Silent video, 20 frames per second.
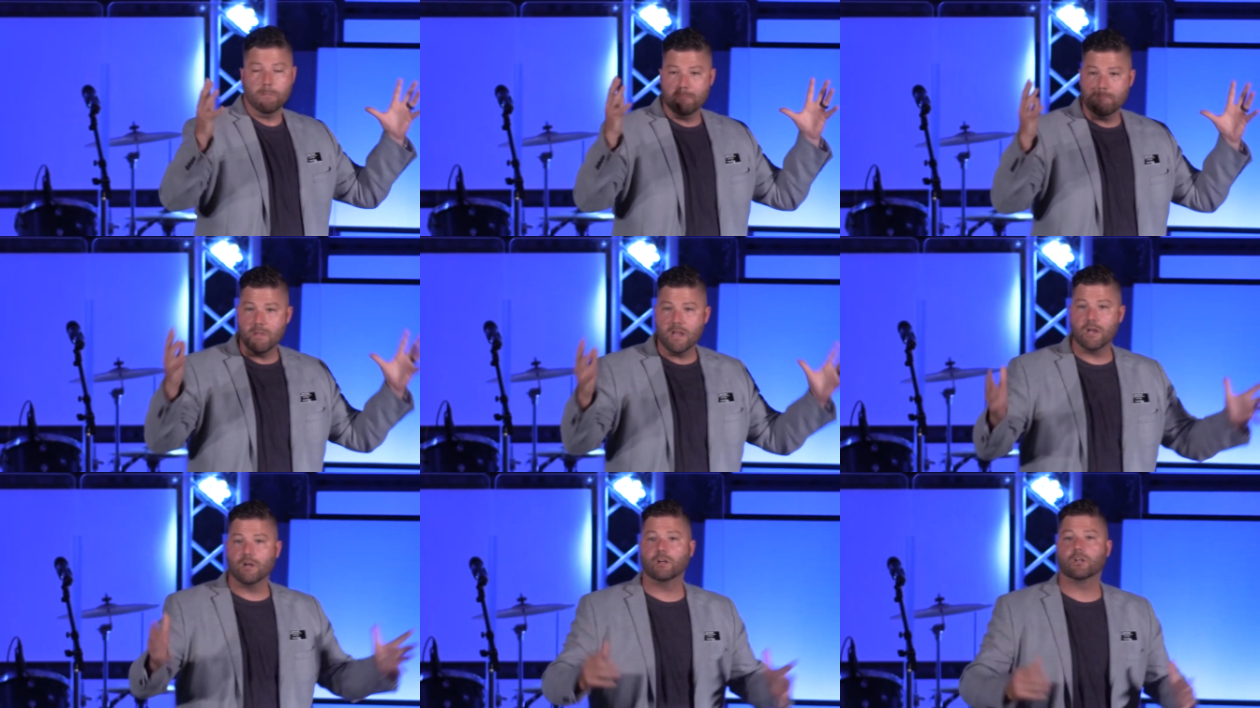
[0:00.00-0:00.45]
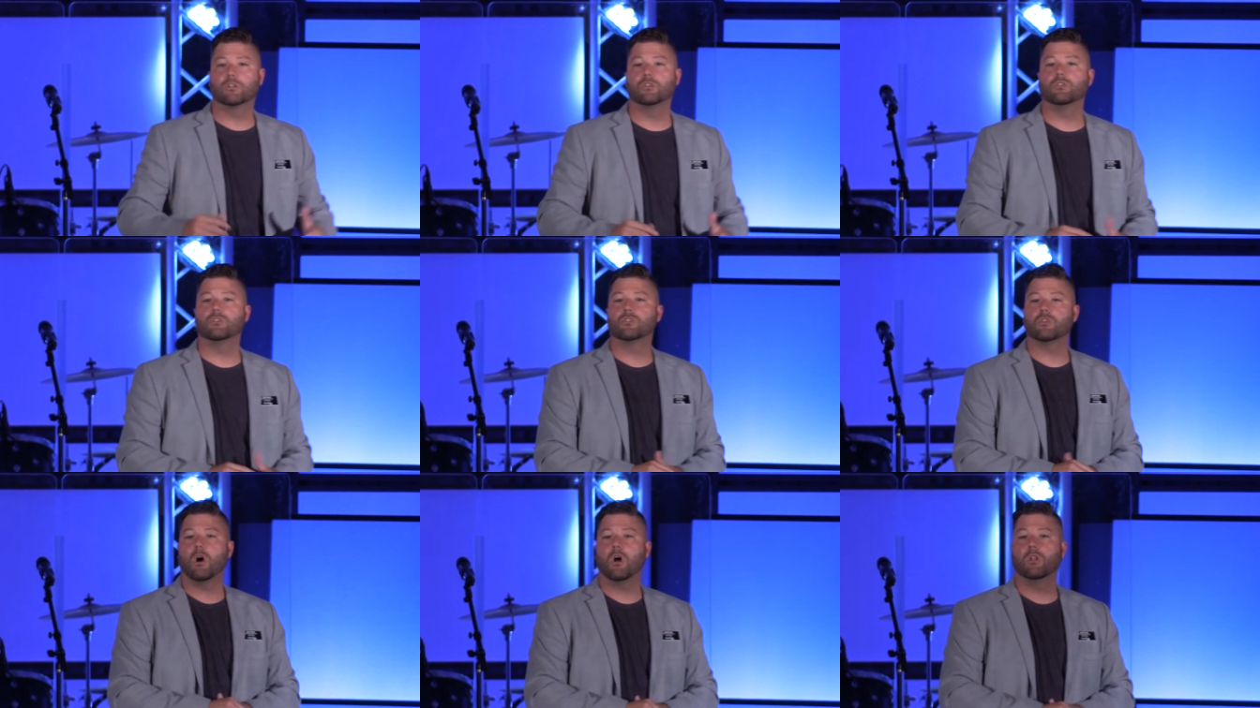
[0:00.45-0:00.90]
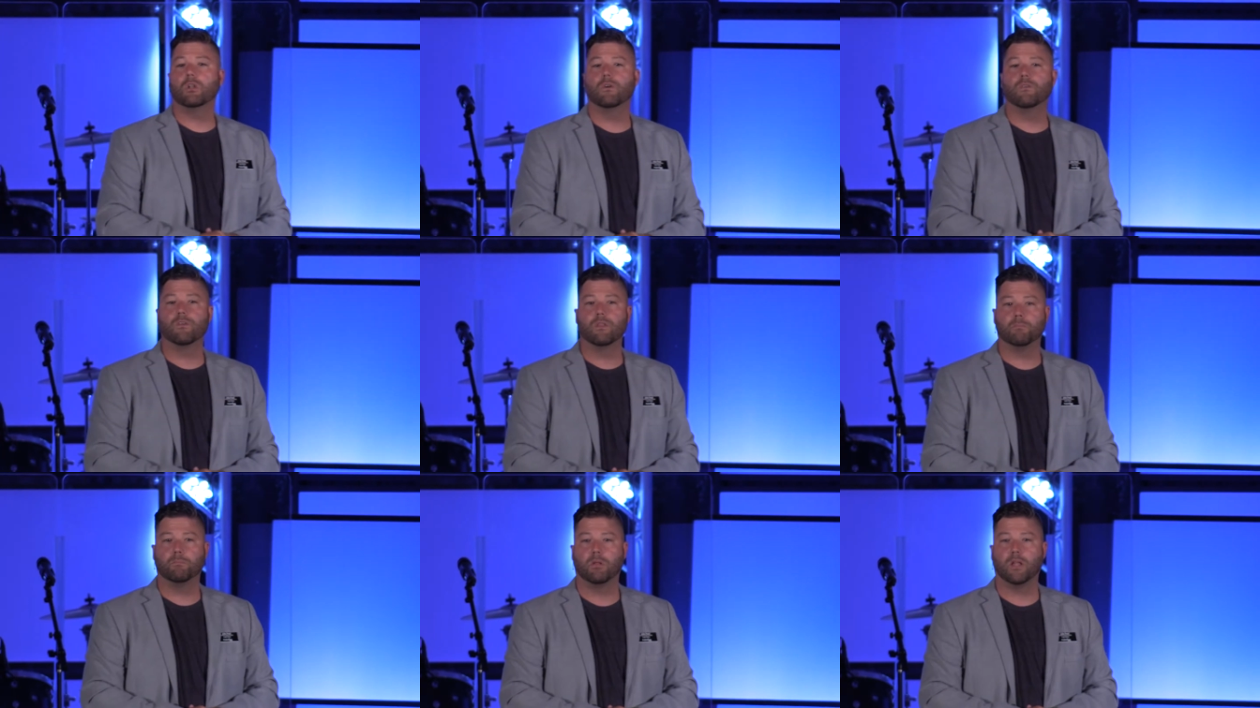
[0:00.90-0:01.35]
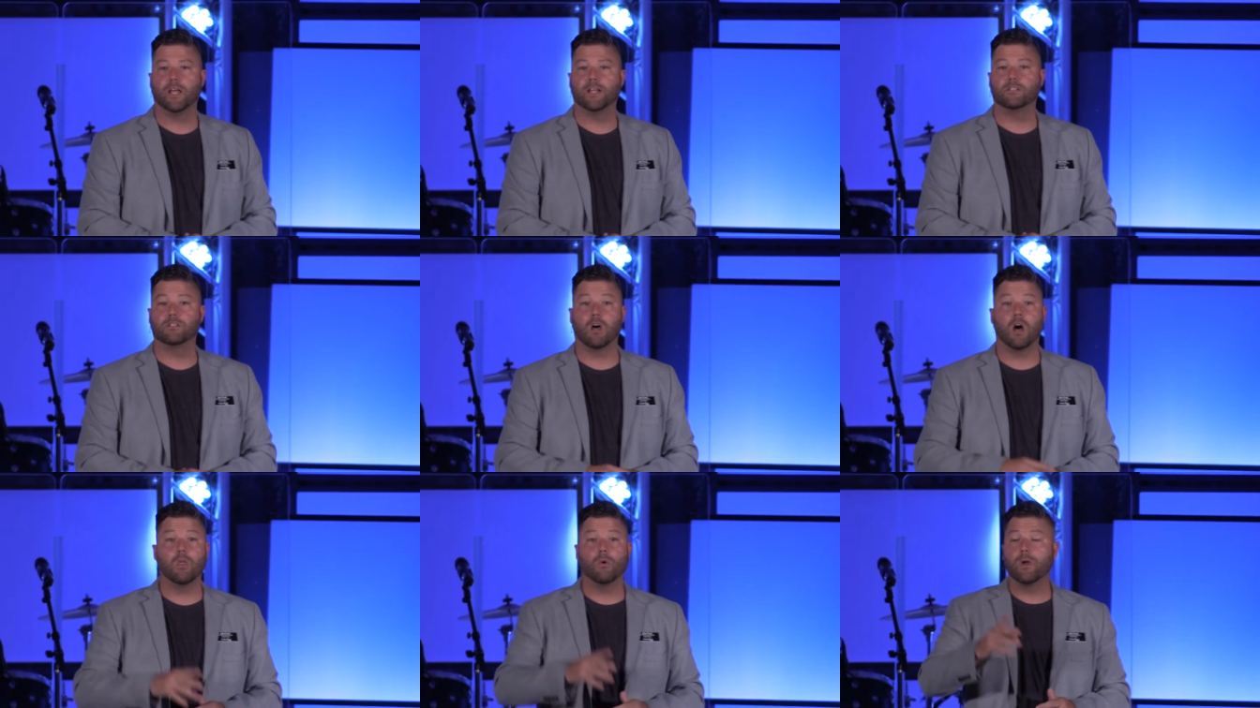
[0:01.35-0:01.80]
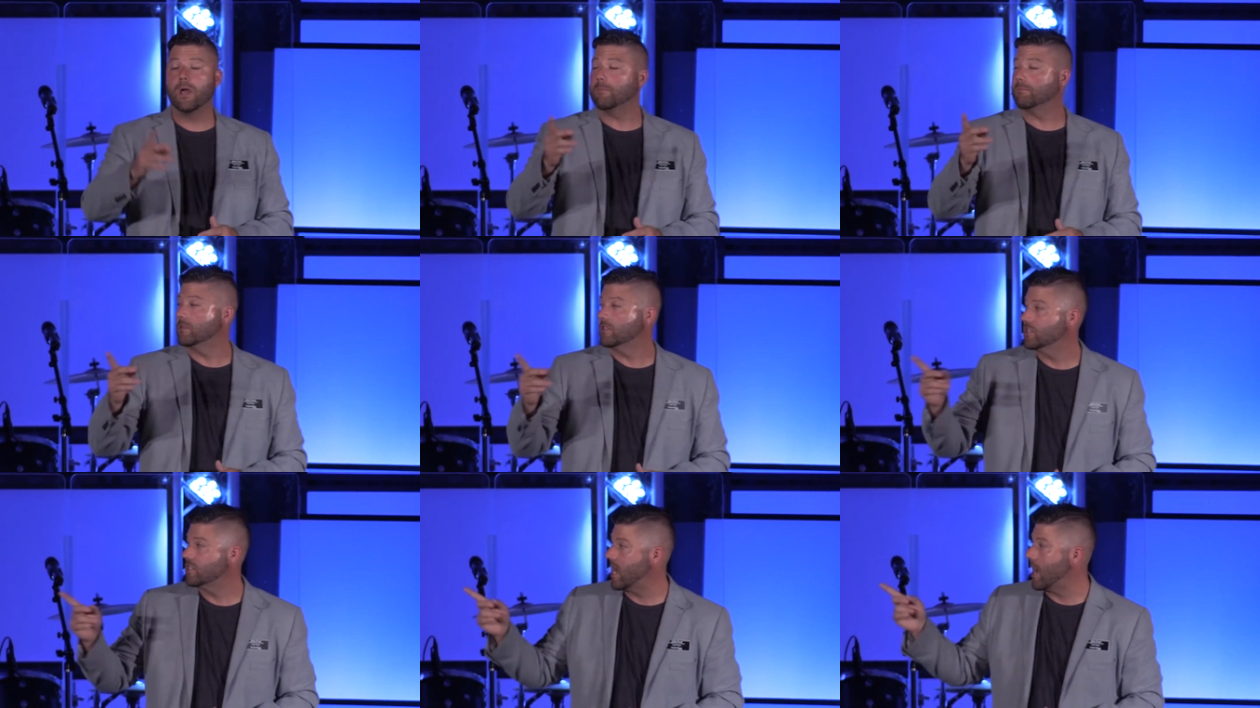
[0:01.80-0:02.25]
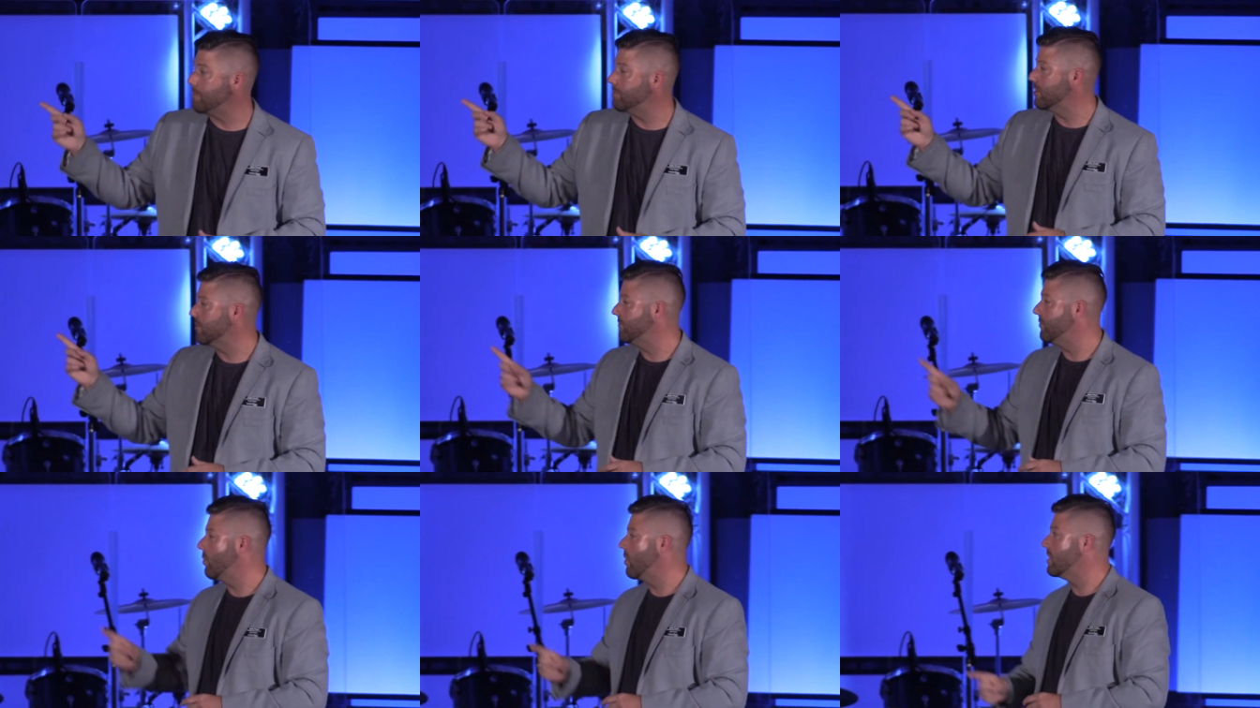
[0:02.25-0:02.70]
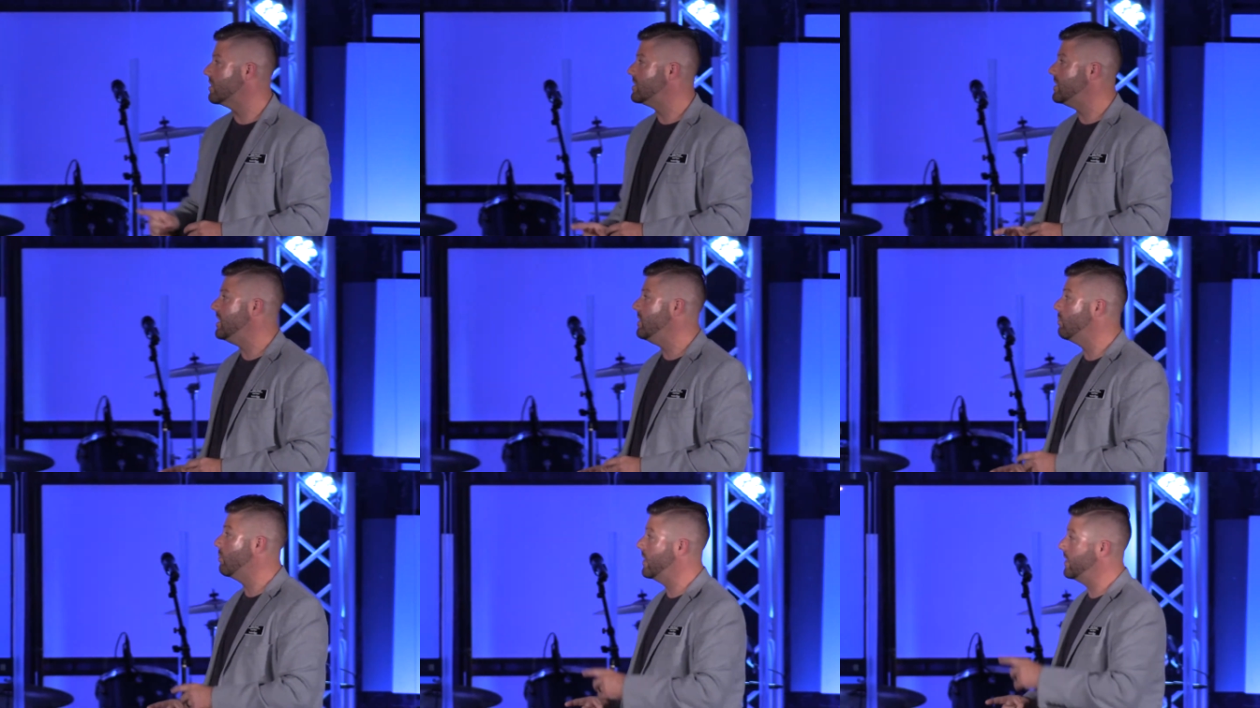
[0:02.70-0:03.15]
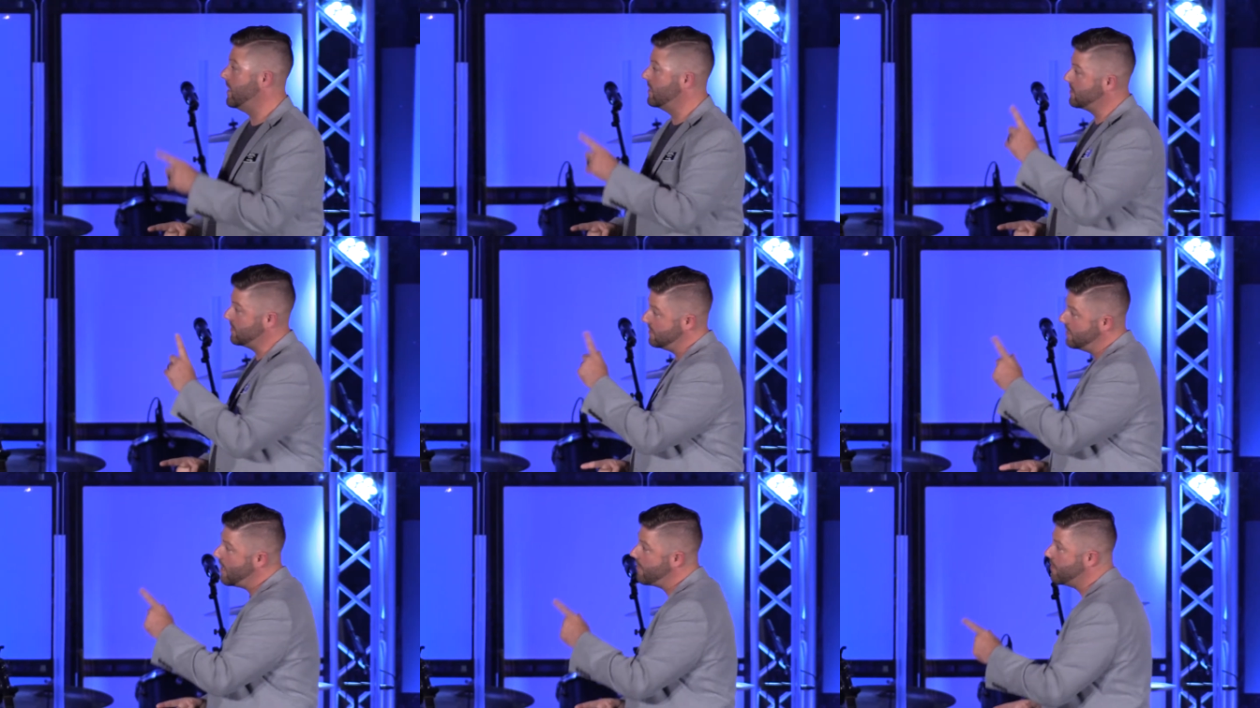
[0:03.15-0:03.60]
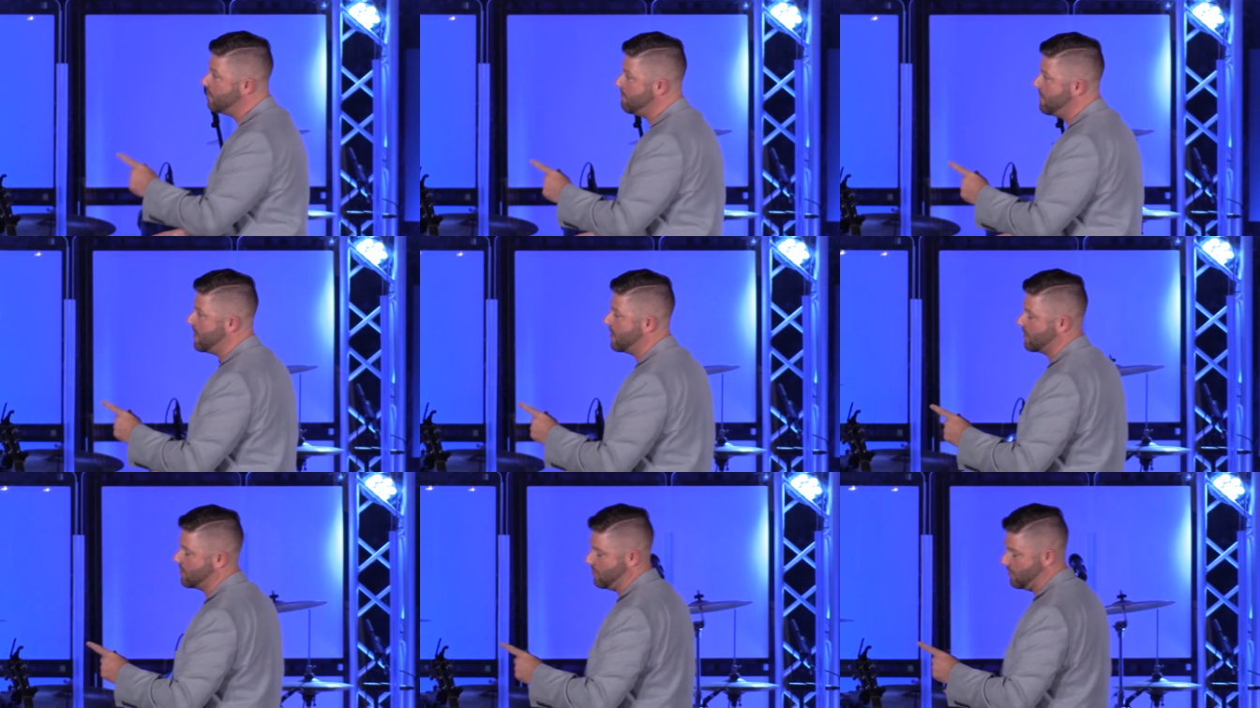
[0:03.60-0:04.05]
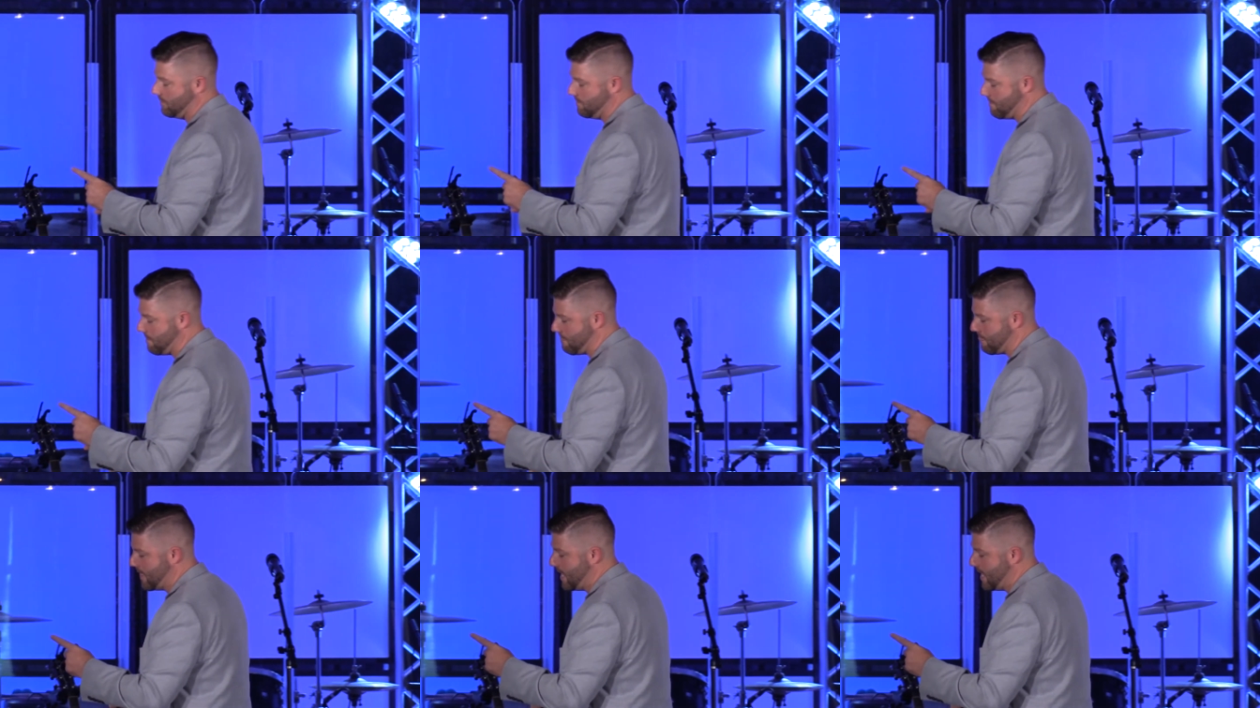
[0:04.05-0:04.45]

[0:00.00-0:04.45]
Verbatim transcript: miracles all over the place, all the way up to chapter 14 where he does another miracle.